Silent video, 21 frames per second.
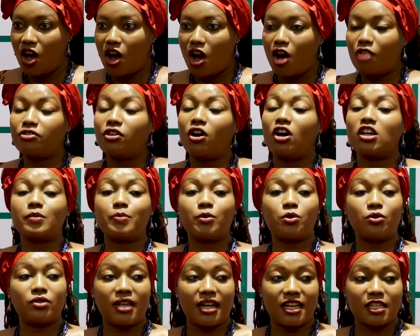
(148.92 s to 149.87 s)
of the
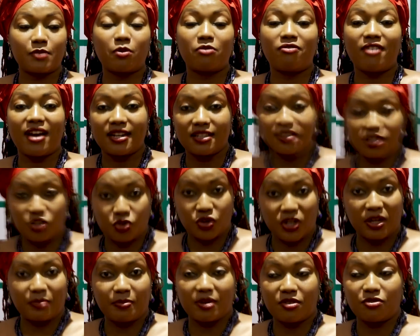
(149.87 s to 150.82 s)
hospital that has provided the
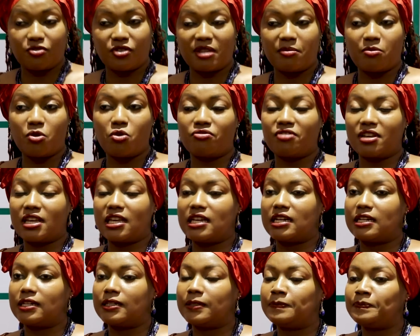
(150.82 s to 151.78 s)
treatment for them over
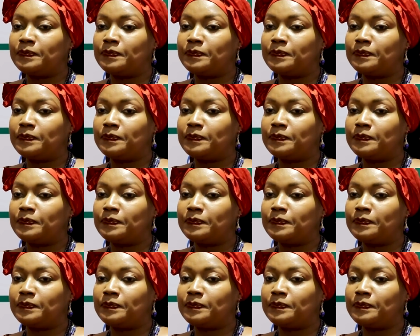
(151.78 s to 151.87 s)
here.